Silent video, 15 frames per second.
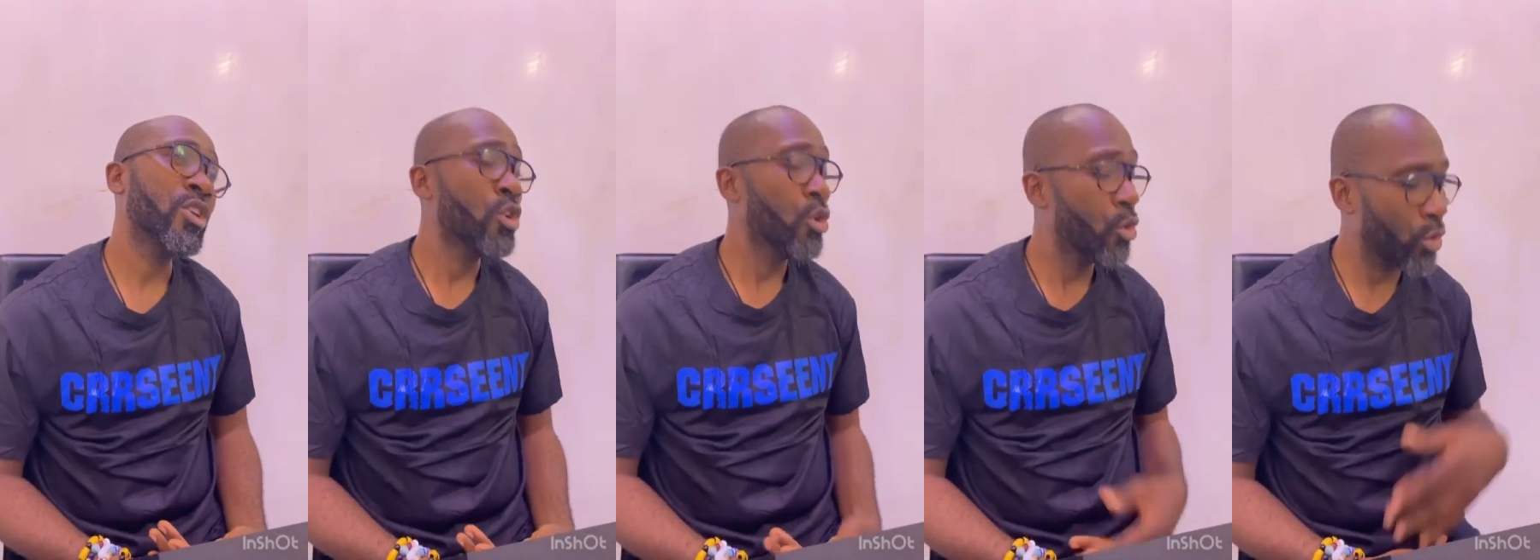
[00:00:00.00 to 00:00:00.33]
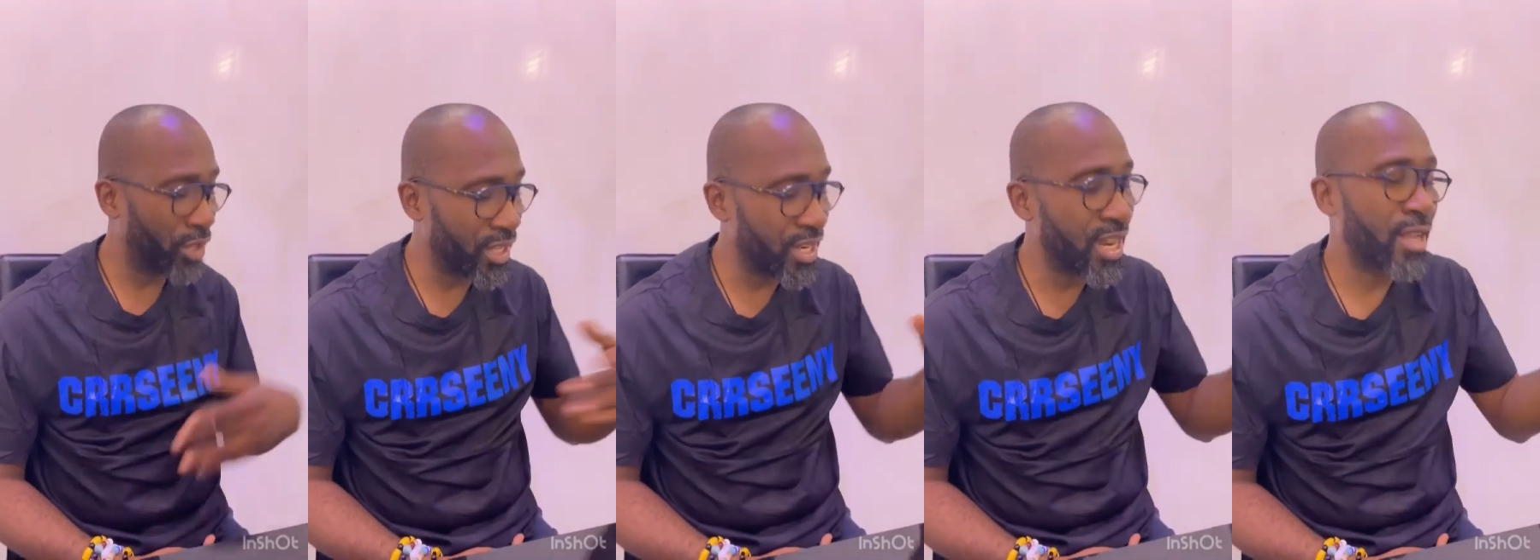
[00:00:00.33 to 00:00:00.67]

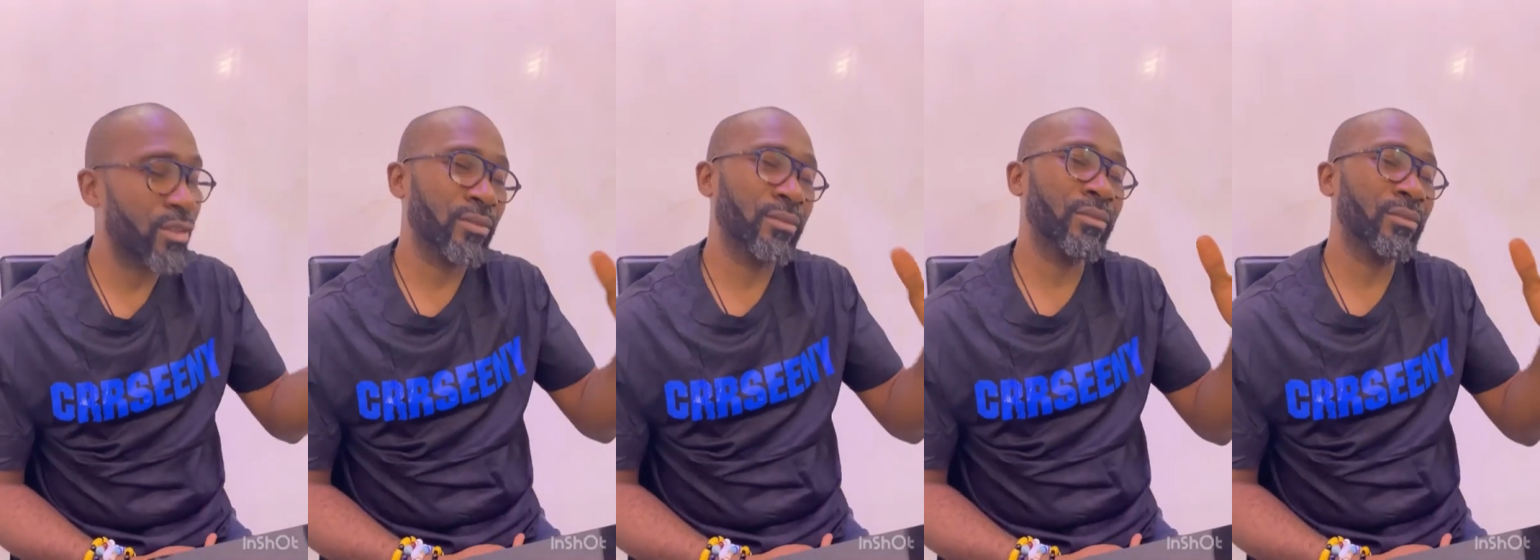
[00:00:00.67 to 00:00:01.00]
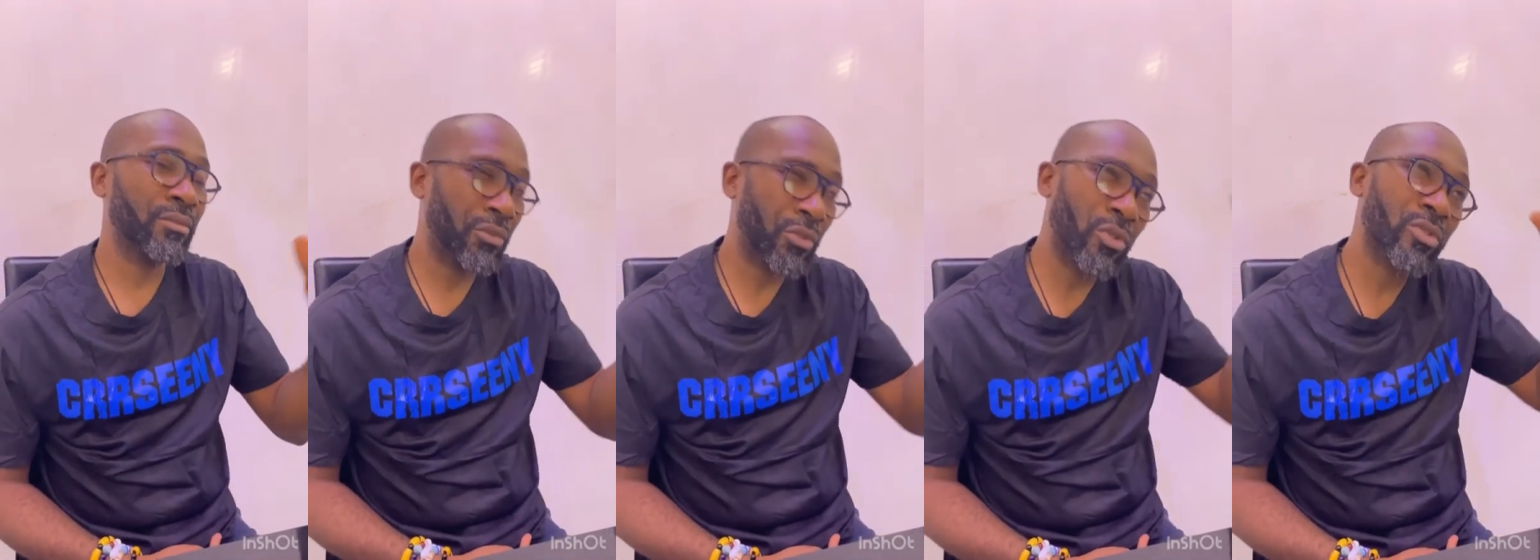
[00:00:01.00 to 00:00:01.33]
Okay, now,
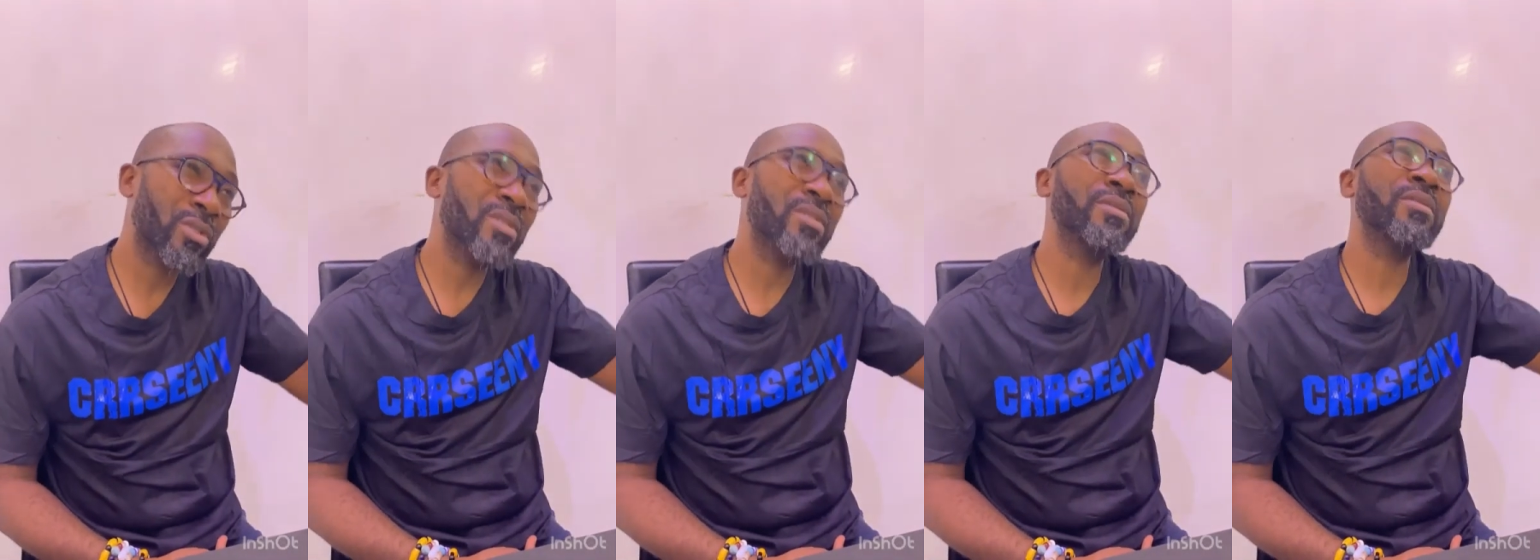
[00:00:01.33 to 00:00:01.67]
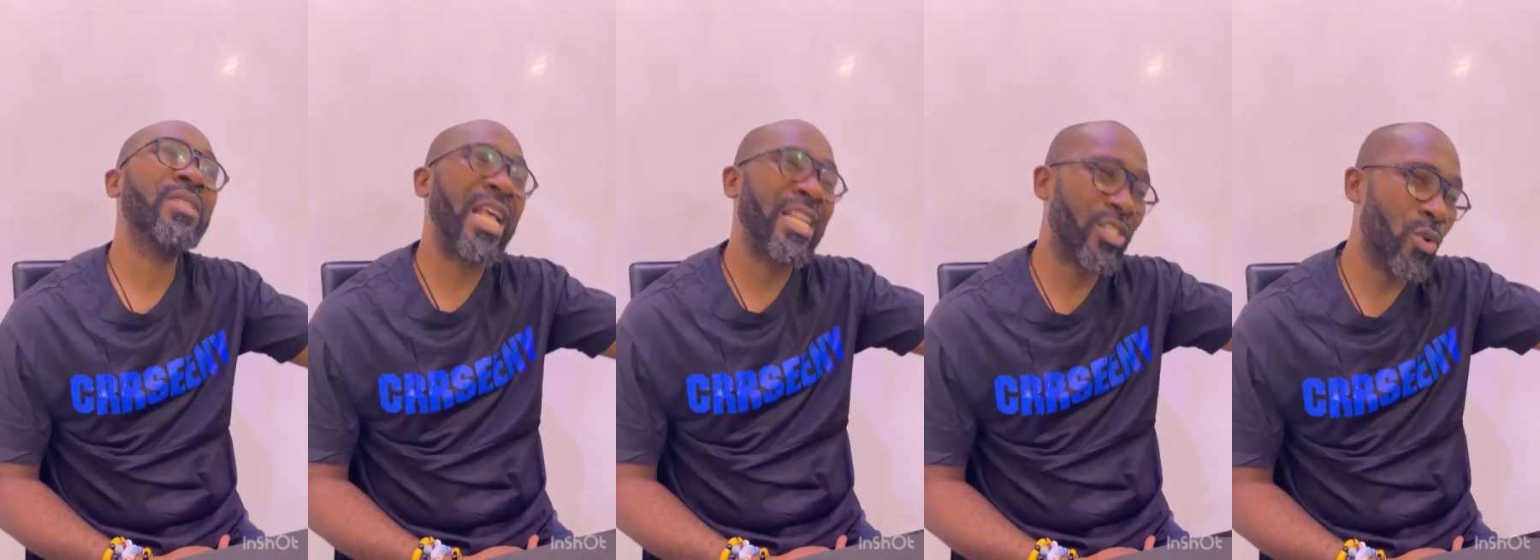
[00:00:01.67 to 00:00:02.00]
just
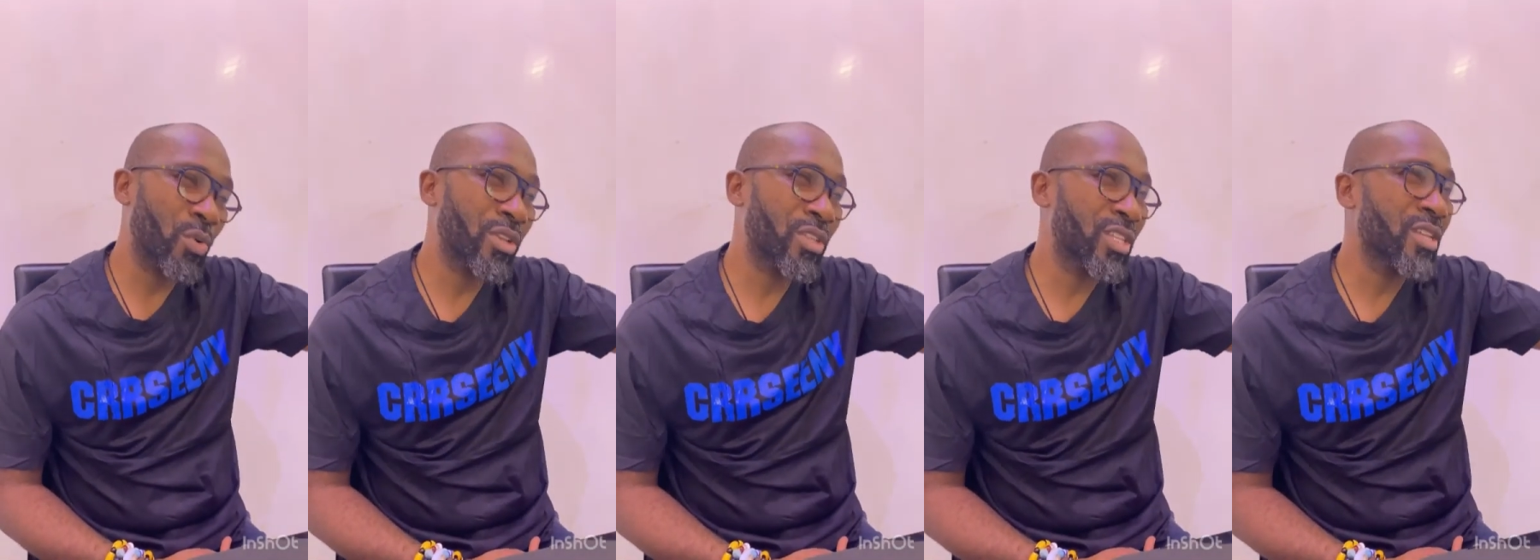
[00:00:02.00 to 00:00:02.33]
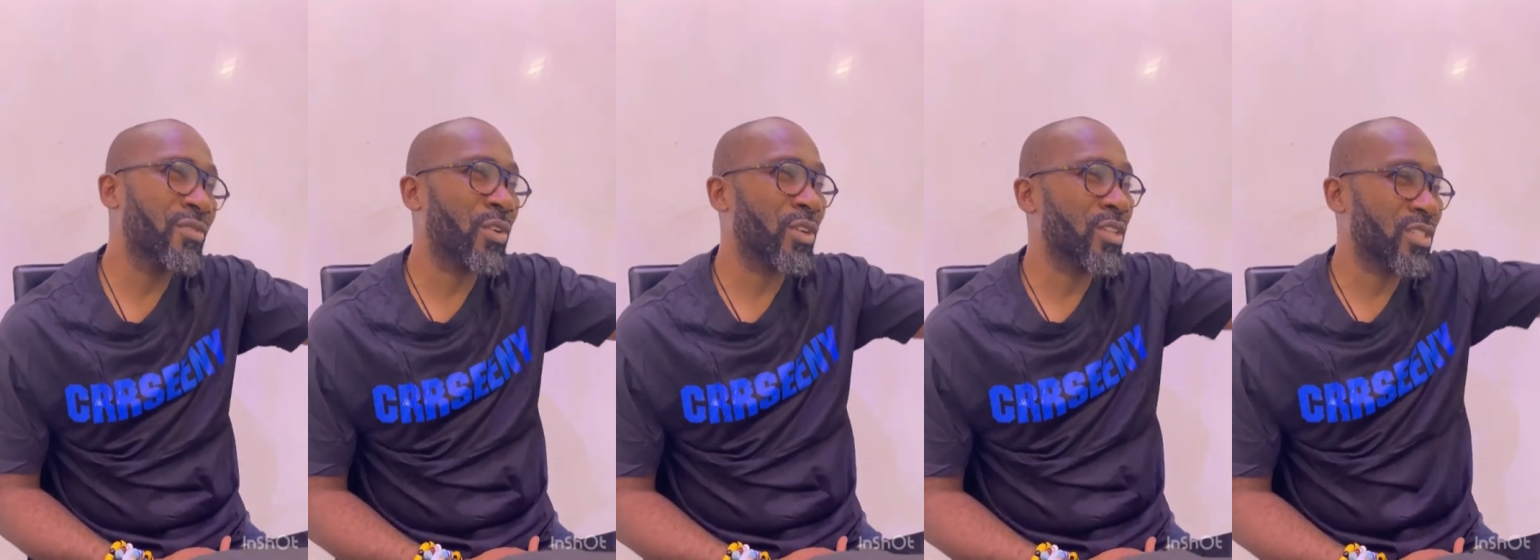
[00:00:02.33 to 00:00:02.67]
that's the one you sing
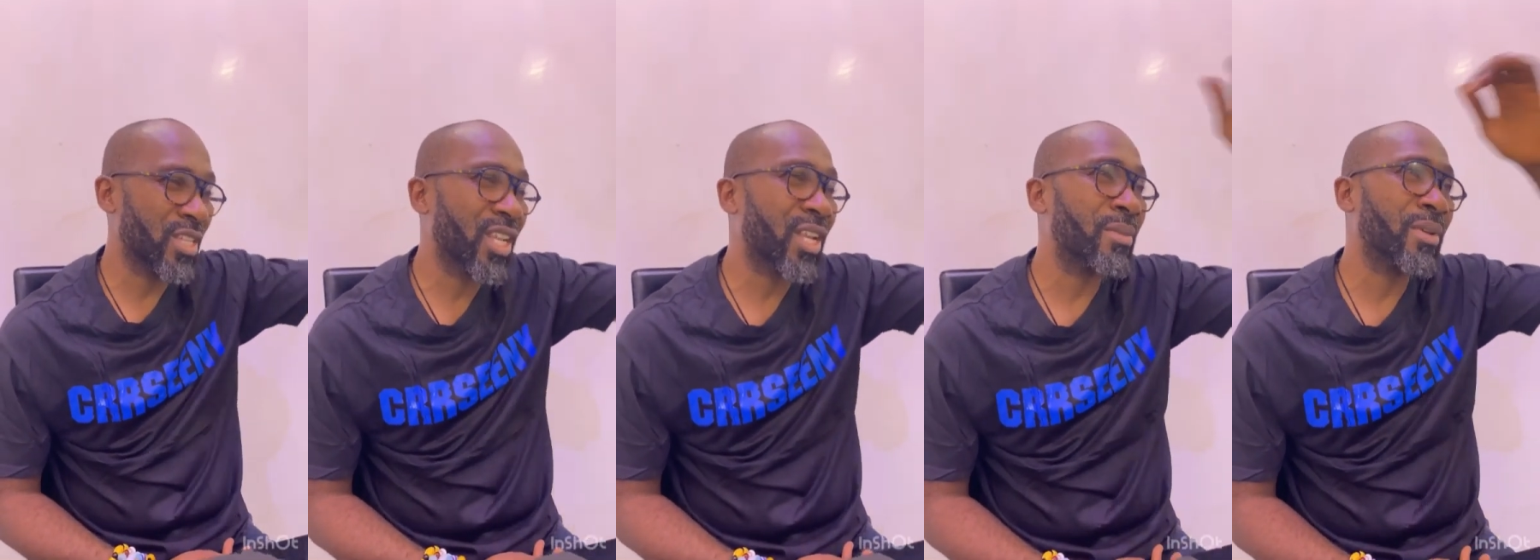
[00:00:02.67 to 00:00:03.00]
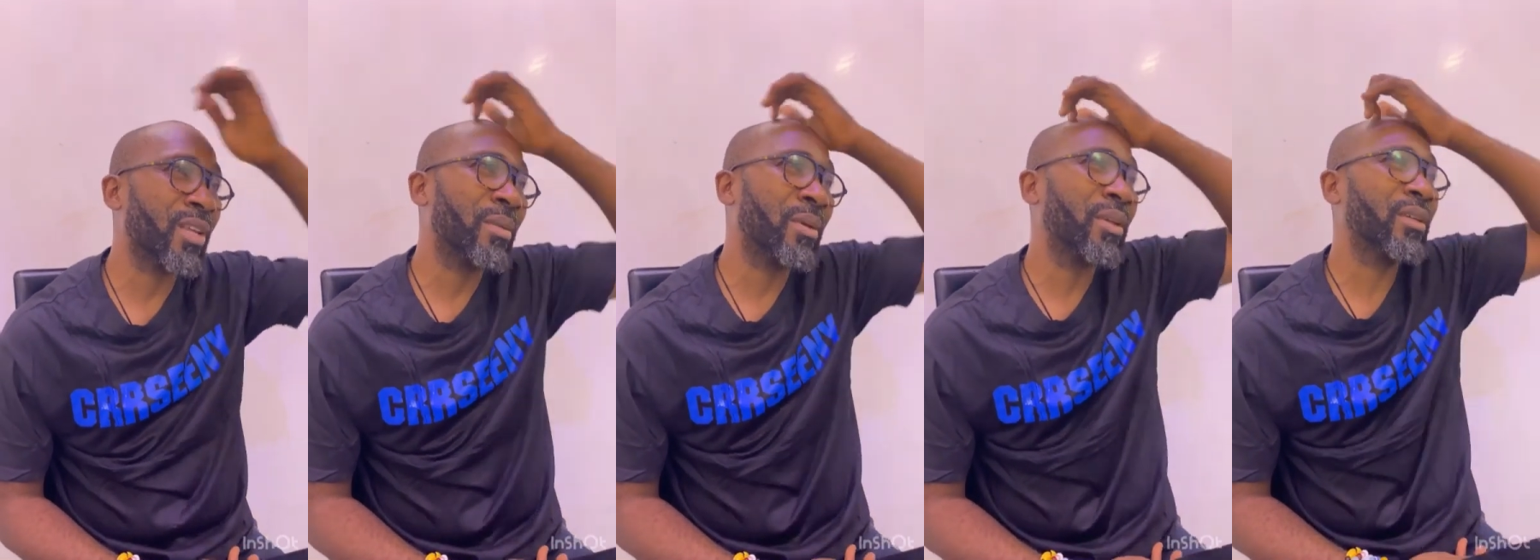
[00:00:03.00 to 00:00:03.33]
for the singer, my
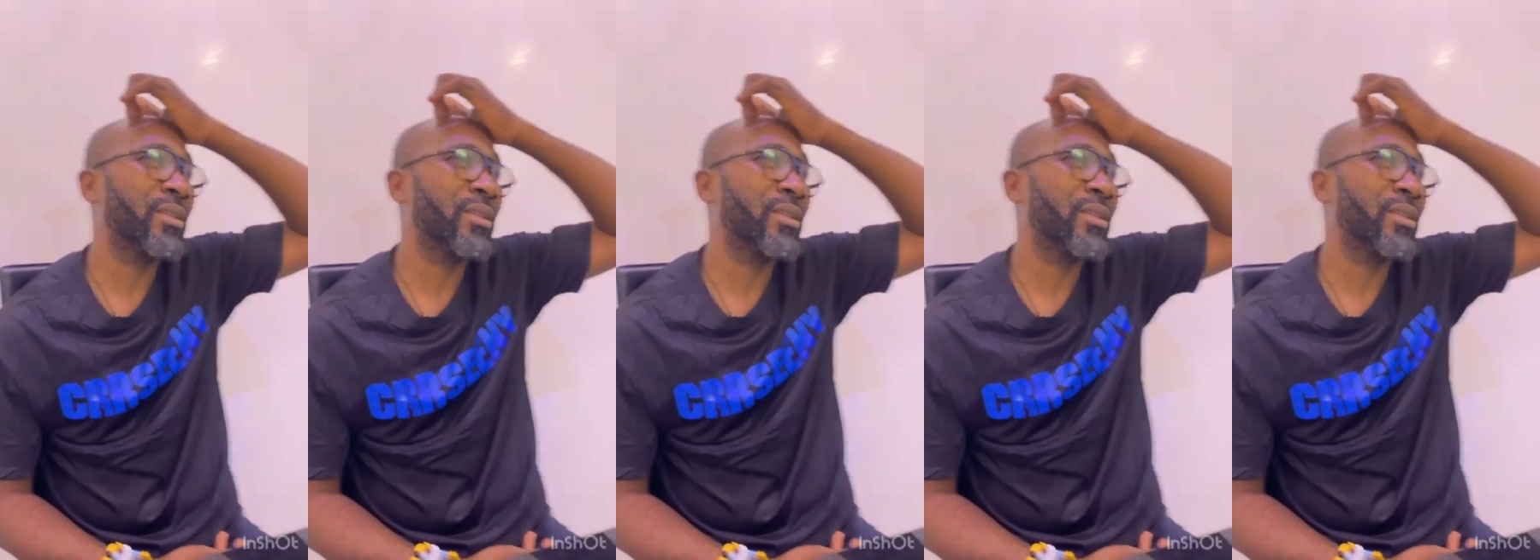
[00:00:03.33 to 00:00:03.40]
girl.